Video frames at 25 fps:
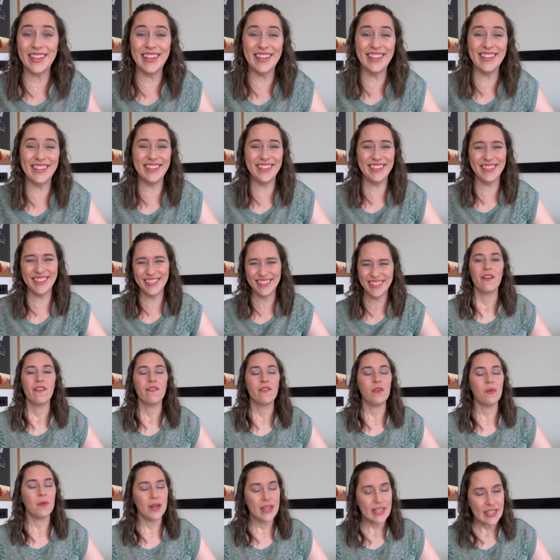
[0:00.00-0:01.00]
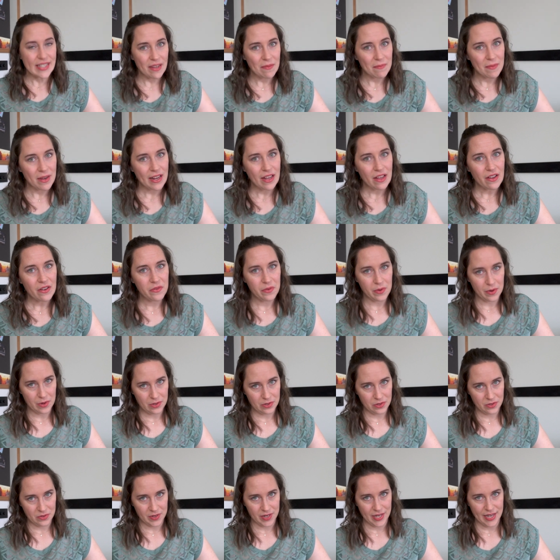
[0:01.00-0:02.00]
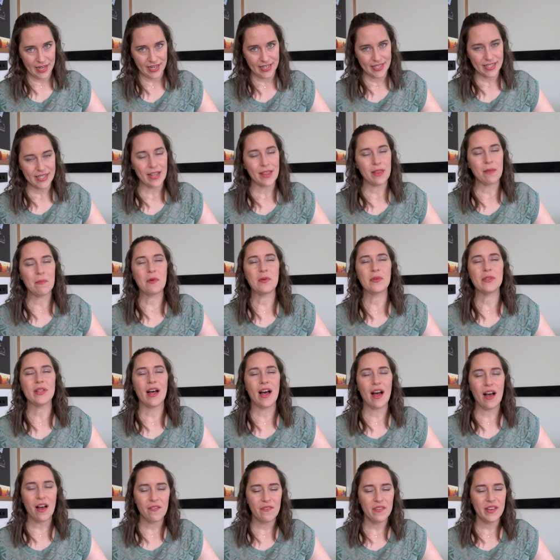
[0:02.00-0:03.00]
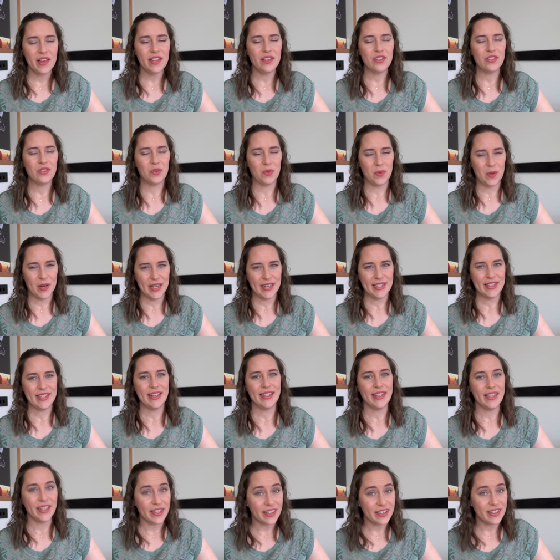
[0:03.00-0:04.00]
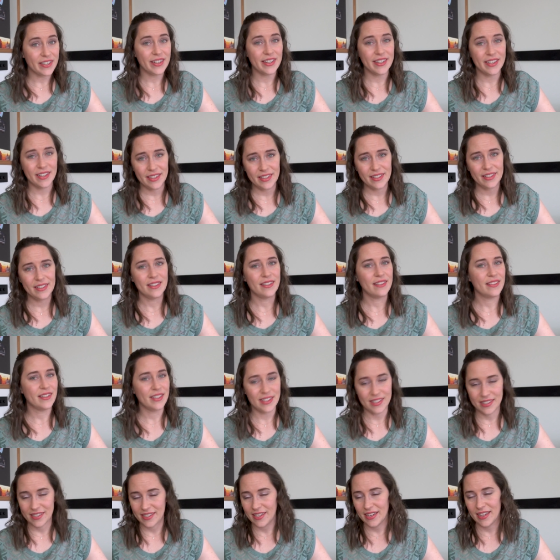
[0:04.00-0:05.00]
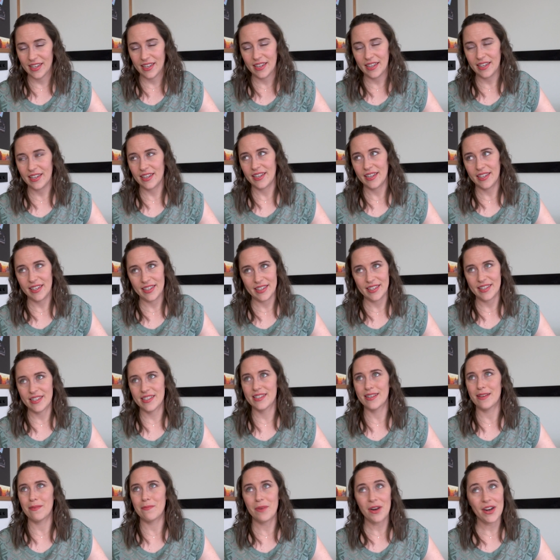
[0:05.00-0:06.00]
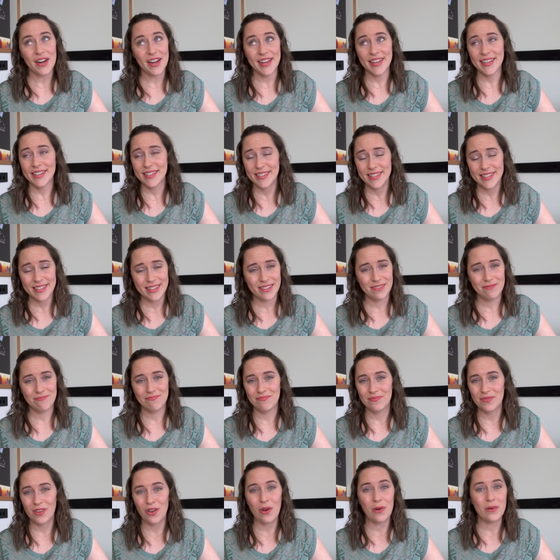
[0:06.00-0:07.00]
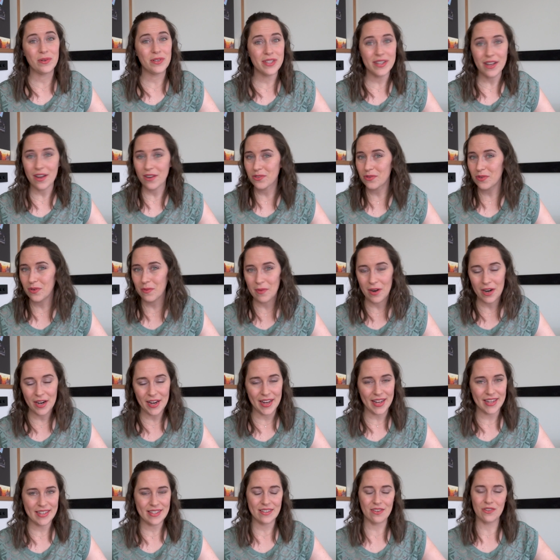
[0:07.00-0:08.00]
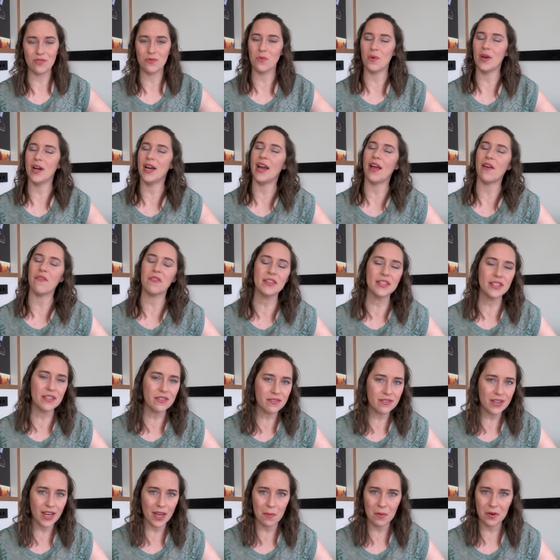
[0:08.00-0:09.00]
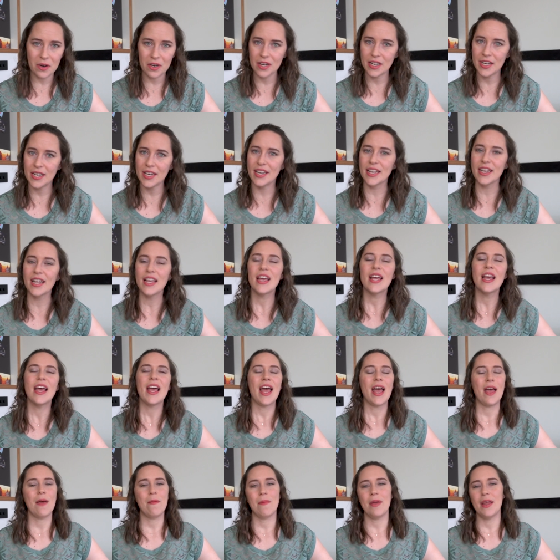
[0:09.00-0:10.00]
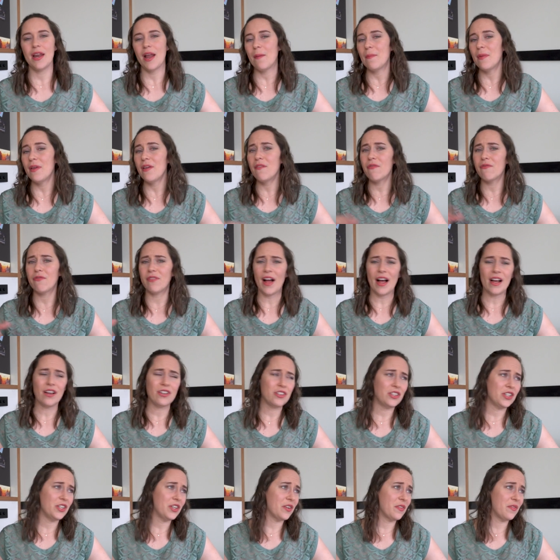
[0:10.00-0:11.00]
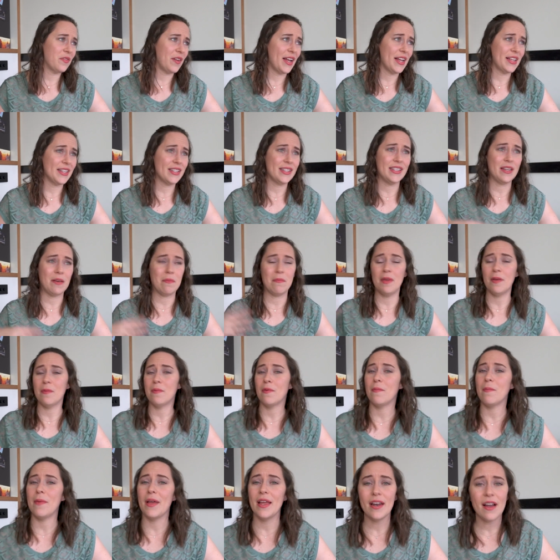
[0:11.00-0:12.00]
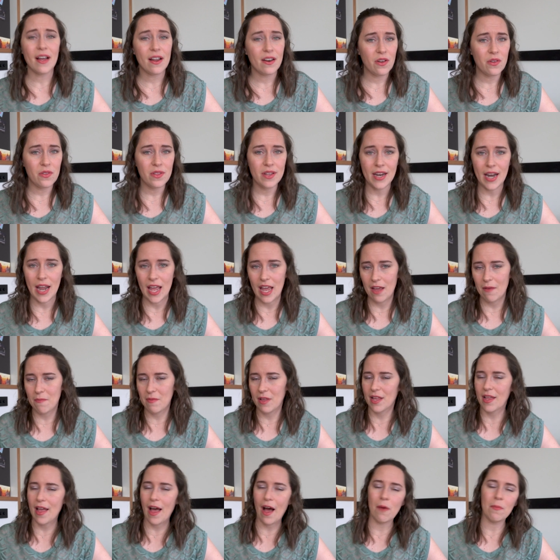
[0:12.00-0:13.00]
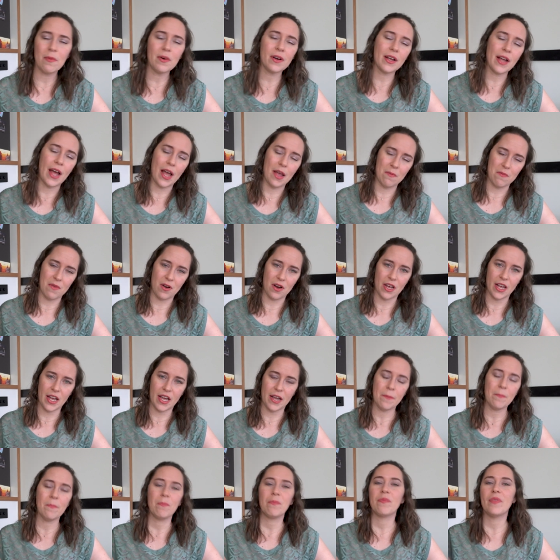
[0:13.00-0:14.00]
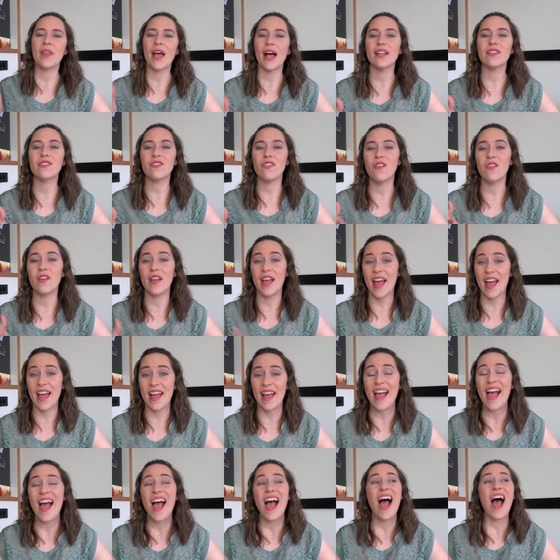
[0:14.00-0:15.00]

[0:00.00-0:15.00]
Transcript: if you wanna save money on groceries, the most obvious choice here in the city is markets go to the outdoor markets. There's one in every single neighborhood. It may not be flashy or fancy and people may not know the name like Albert Cuyp Market. That's okay.